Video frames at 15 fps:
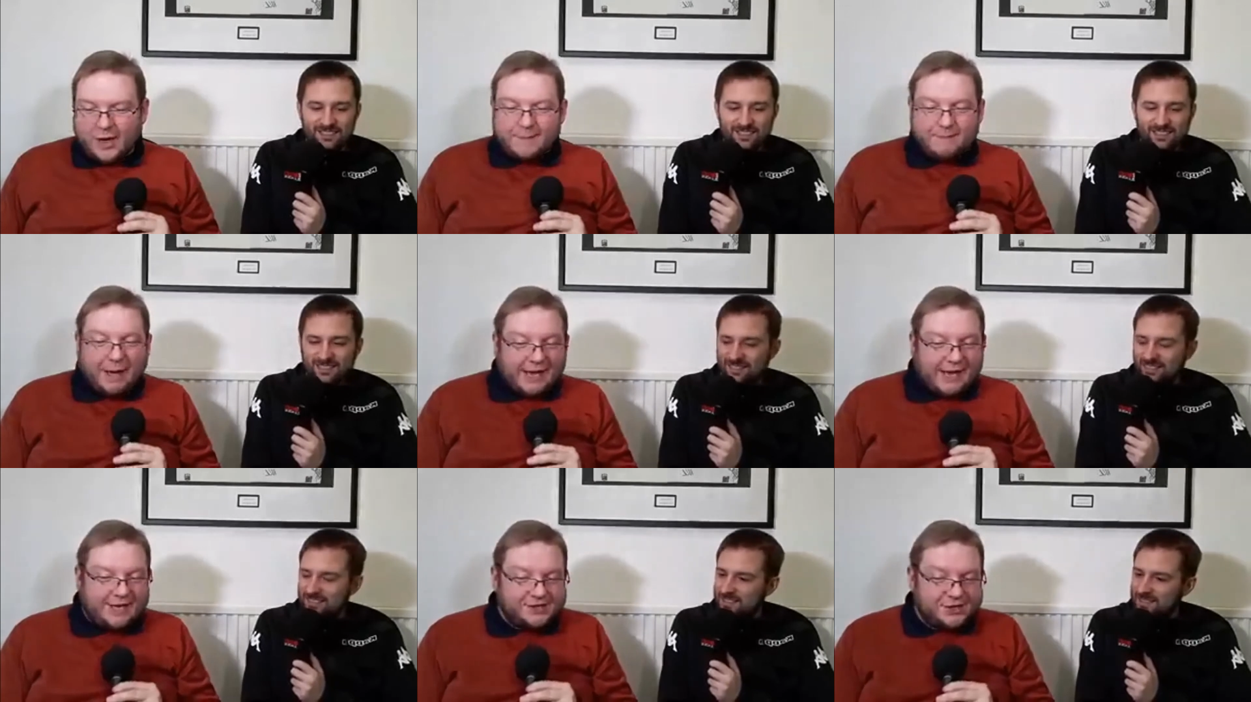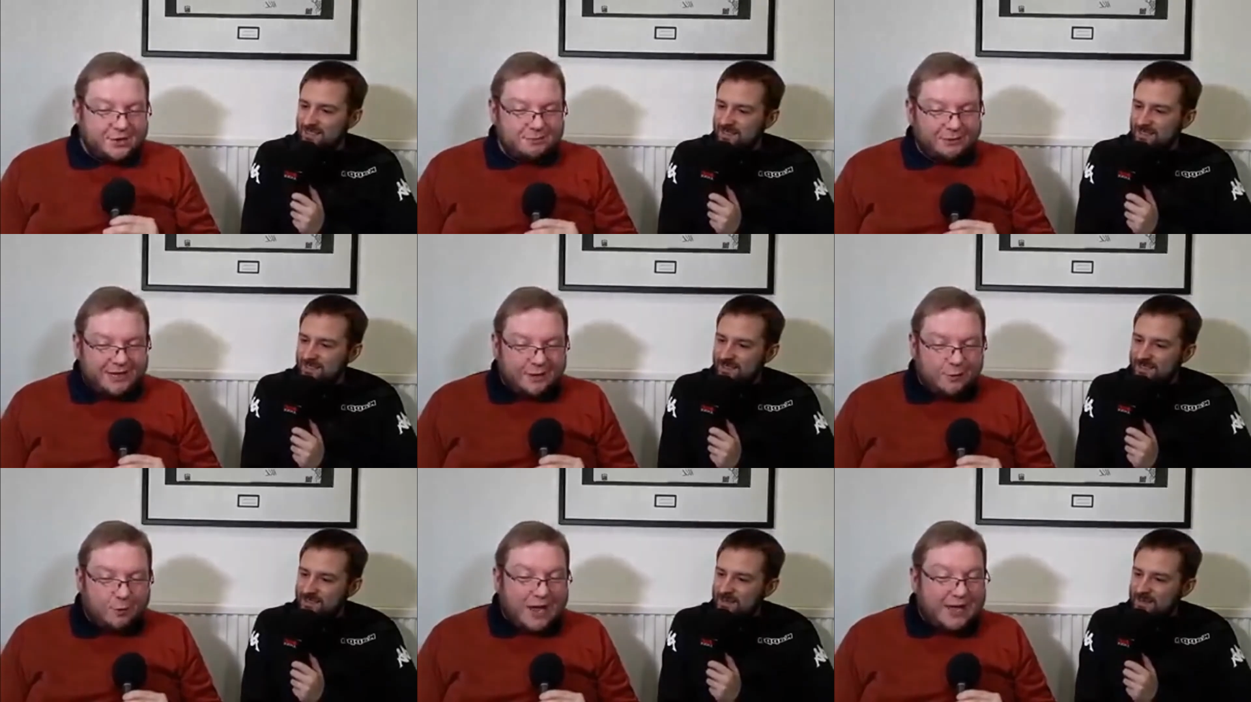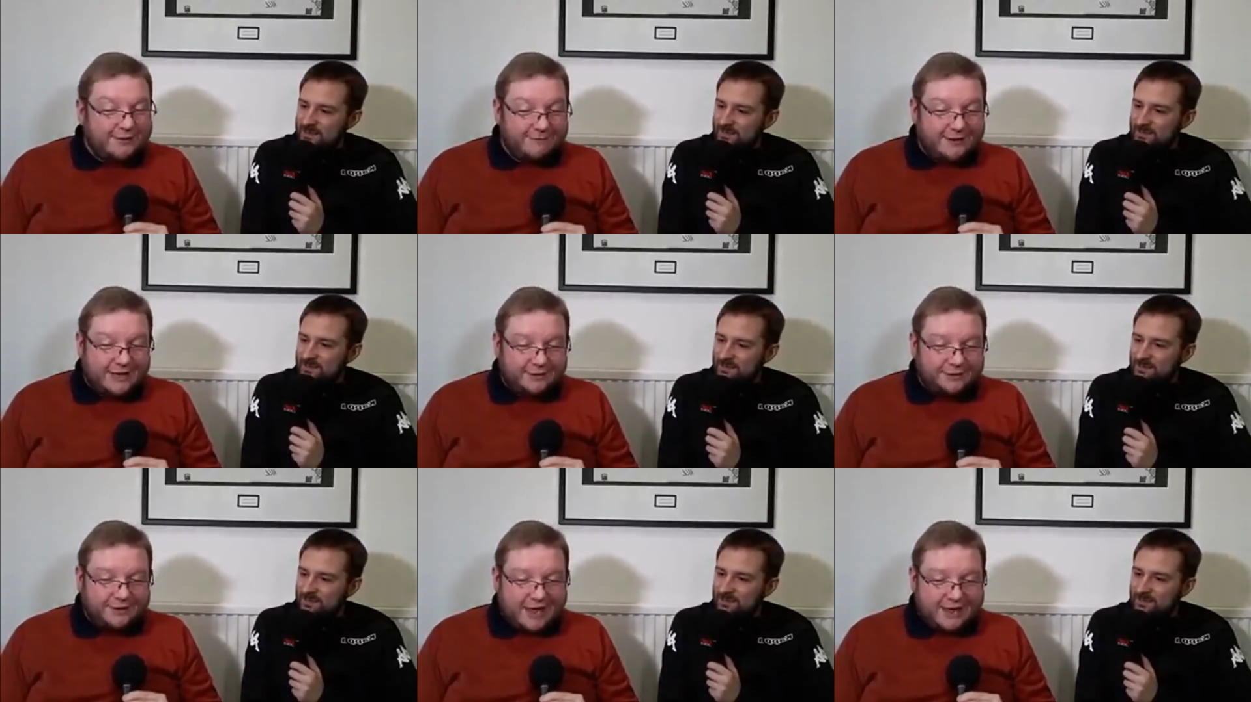Speaker 1: Okay, back in Super League,
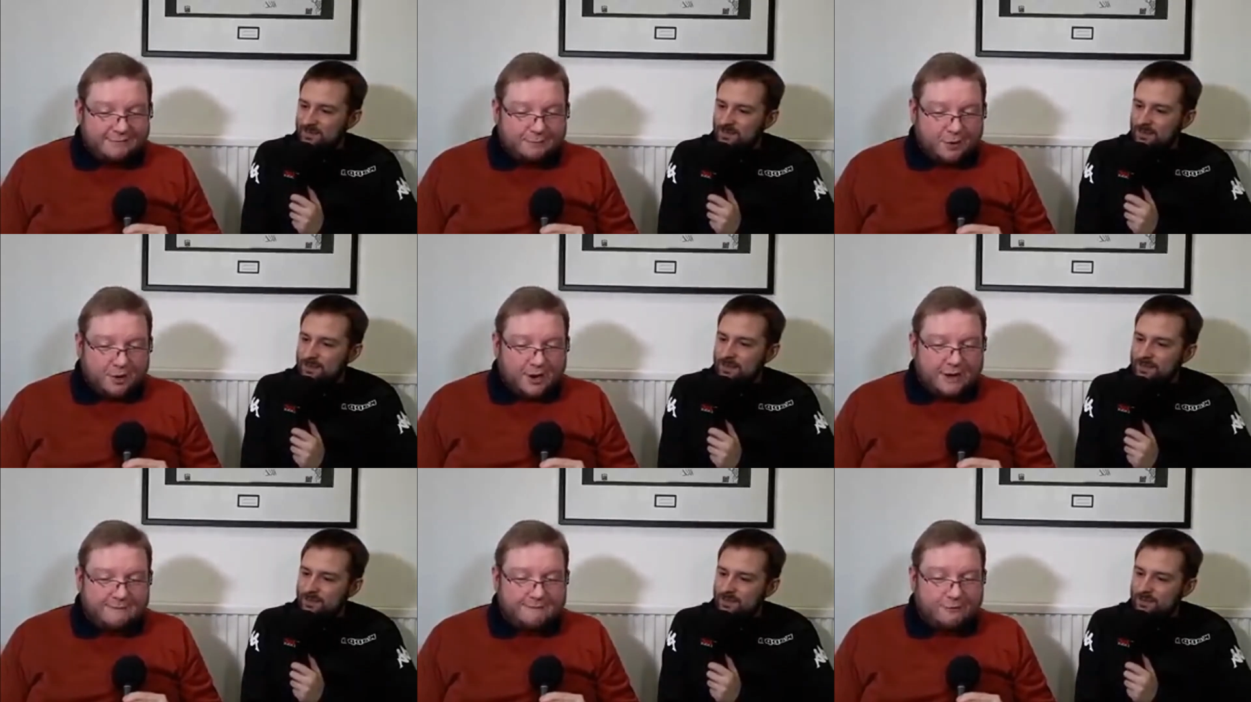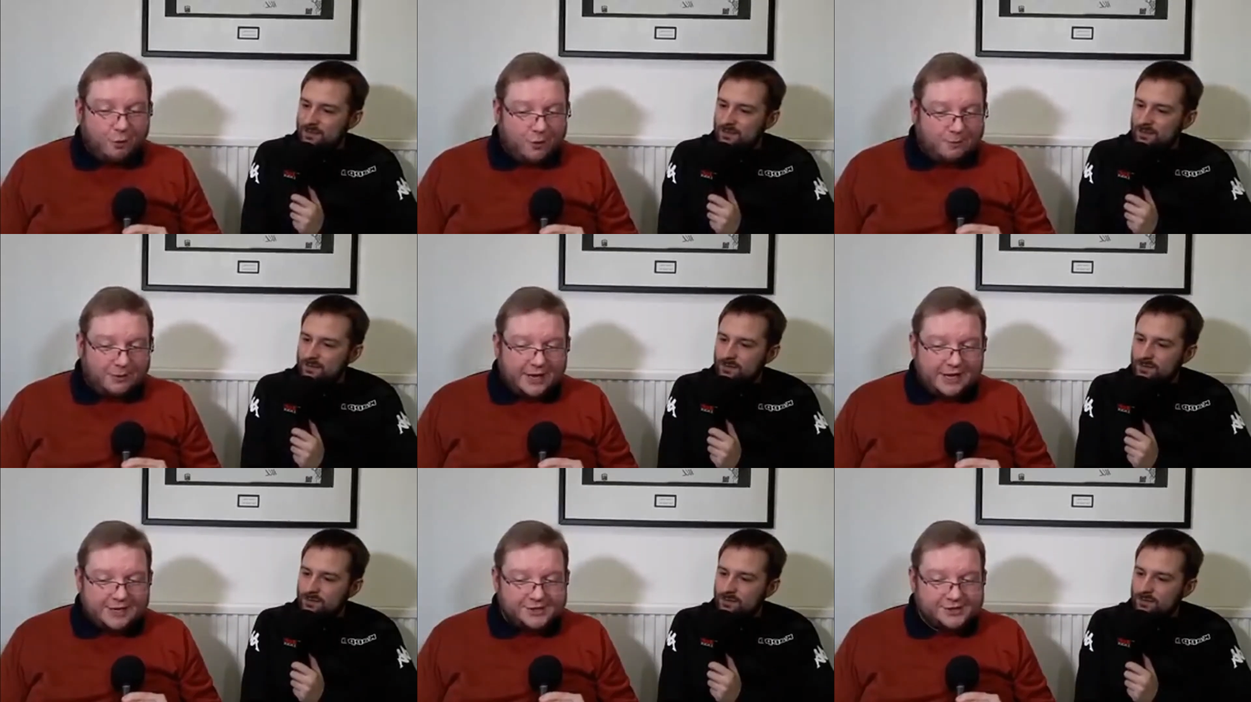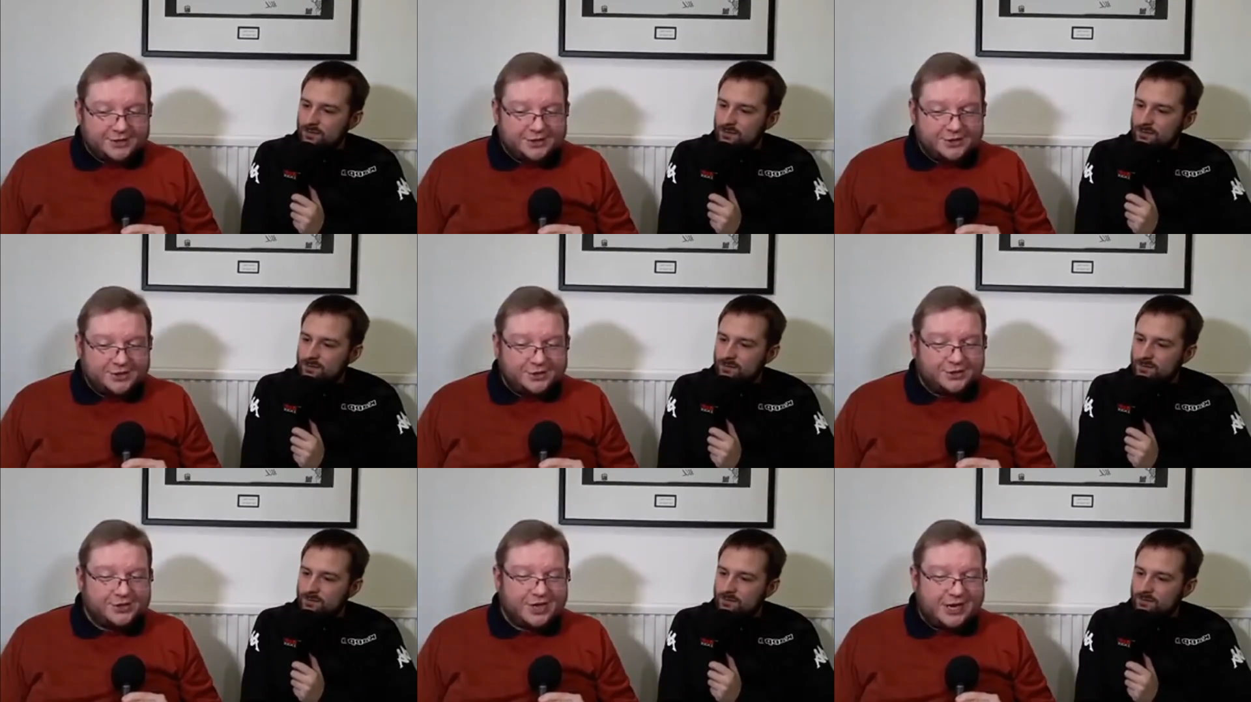Wakefield they've brought in four players.
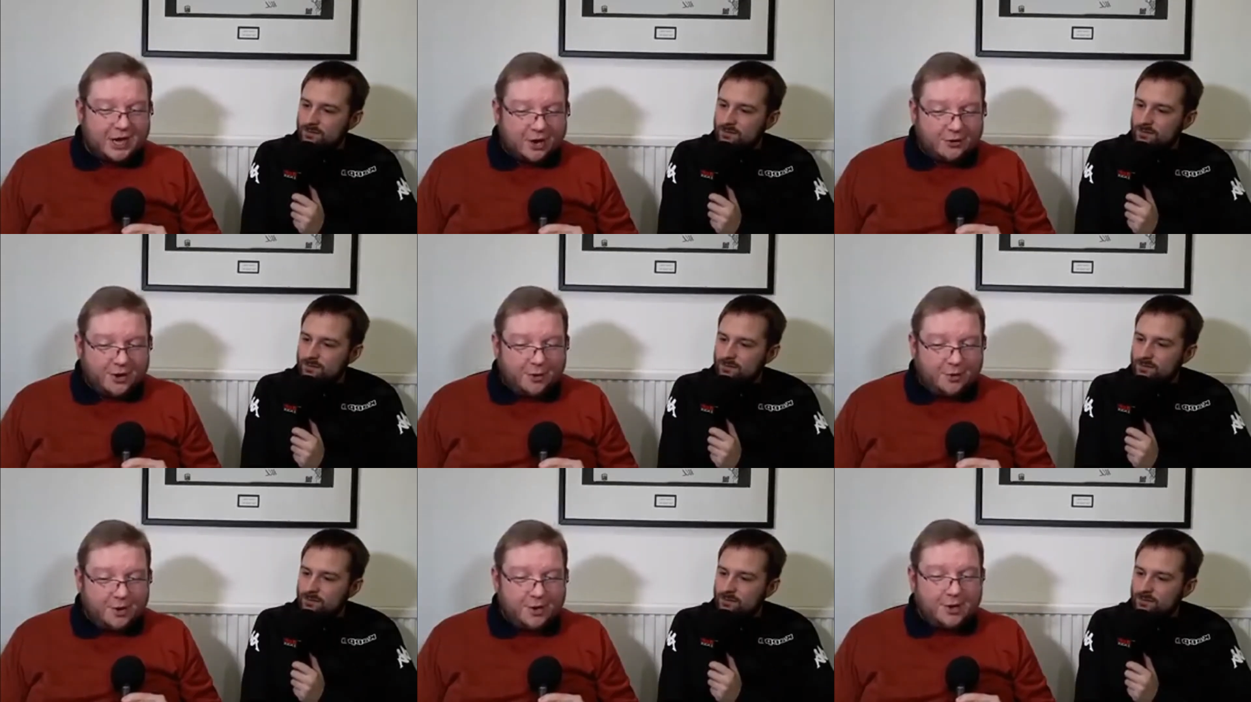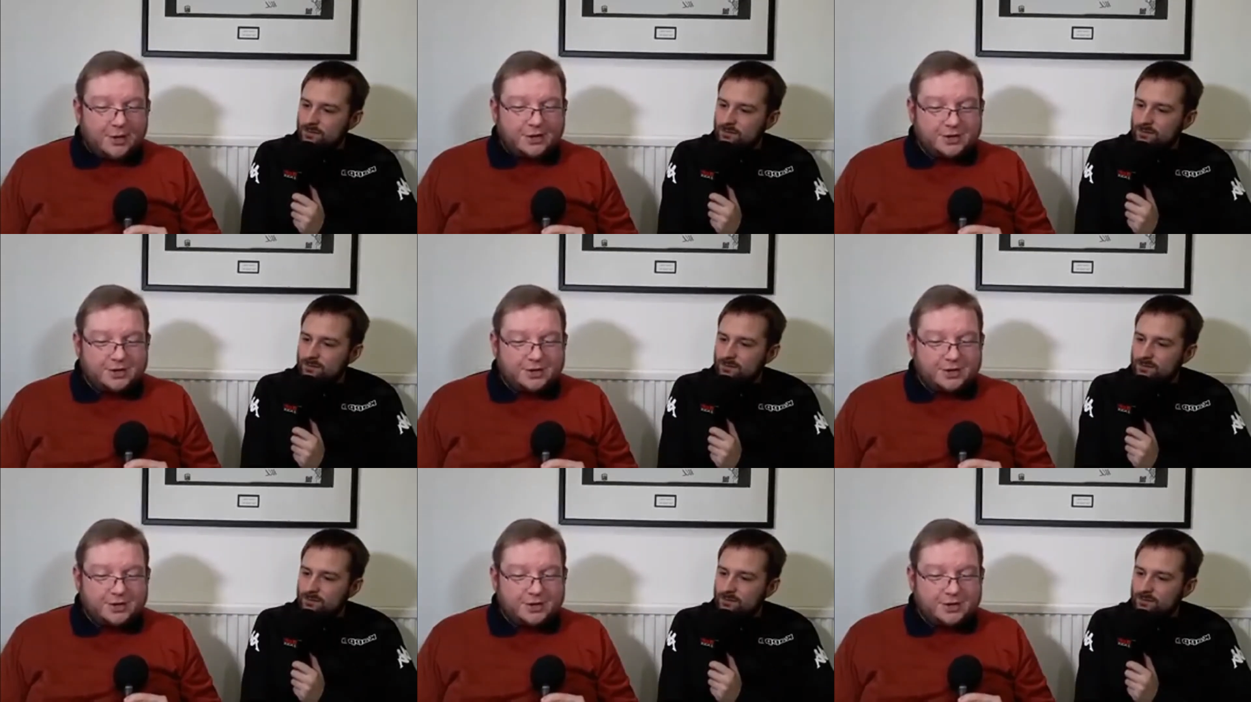There's Justin Horo,